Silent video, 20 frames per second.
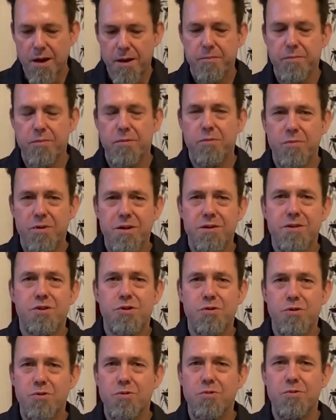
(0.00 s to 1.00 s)
We
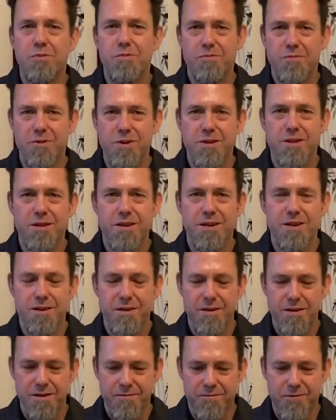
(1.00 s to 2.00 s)
do
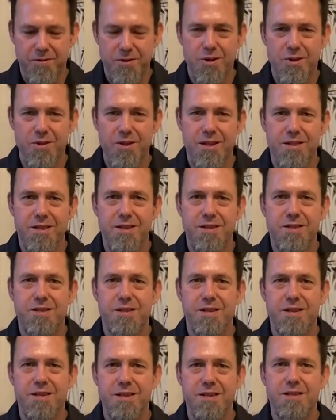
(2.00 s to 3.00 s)
really feel that this
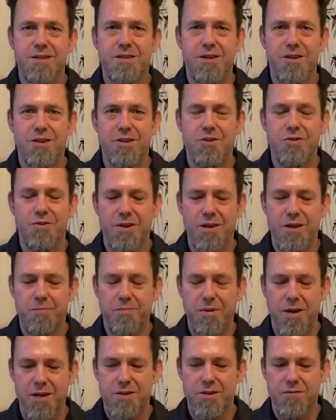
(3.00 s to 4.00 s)
is a unique
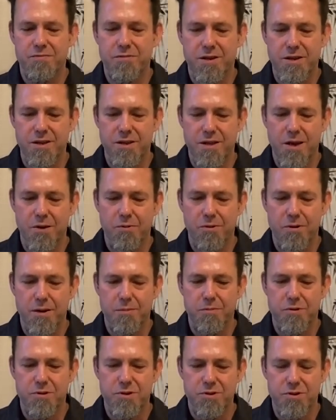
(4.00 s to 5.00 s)
batch of tea that we're
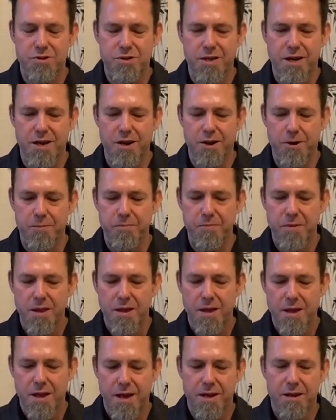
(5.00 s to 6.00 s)
able to share,
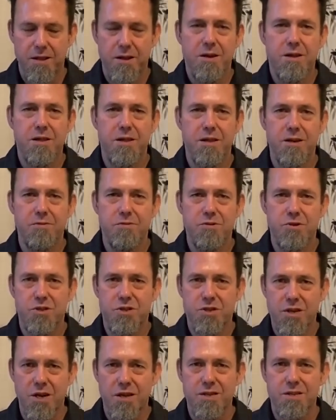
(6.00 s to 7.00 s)
and luckily it was
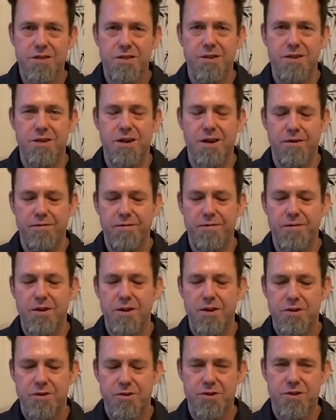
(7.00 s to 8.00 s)
just enough
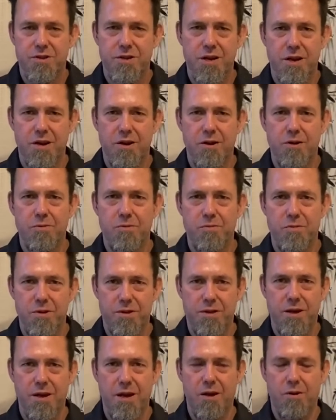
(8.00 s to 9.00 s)
to share
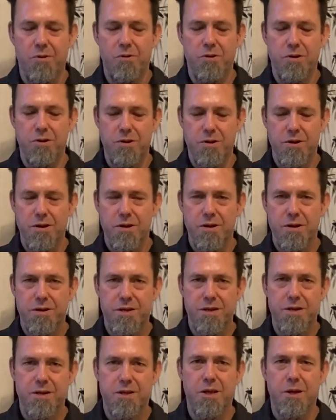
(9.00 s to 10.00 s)
with our
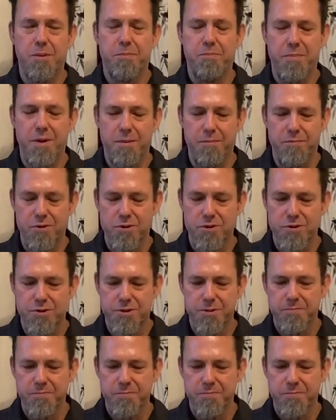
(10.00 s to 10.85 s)
tea club members.